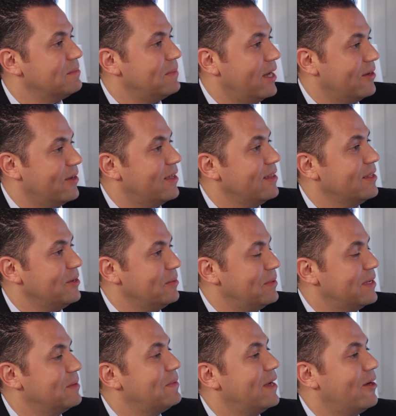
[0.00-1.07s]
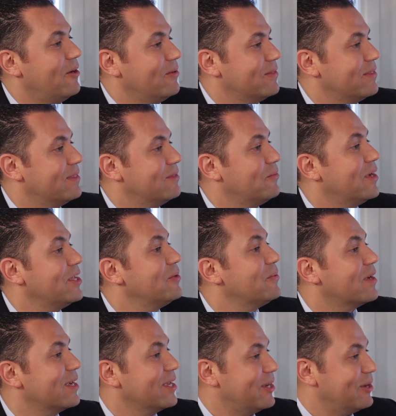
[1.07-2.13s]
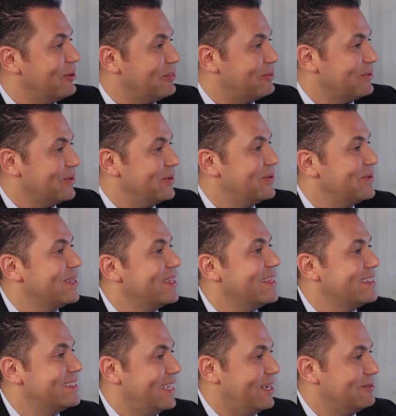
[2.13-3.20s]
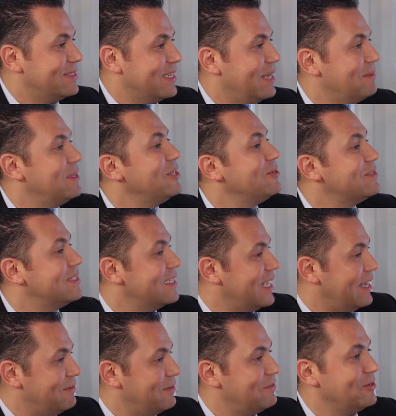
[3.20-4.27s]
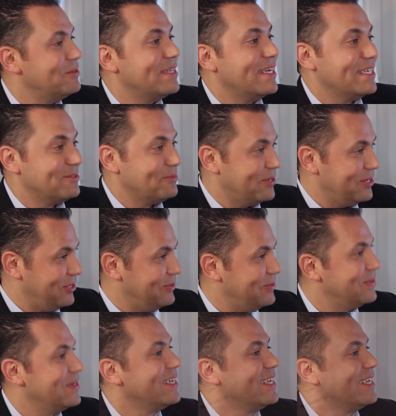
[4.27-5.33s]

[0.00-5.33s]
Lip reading: about a little bit about what you were going to go through in the downtime. And you did have a few days where you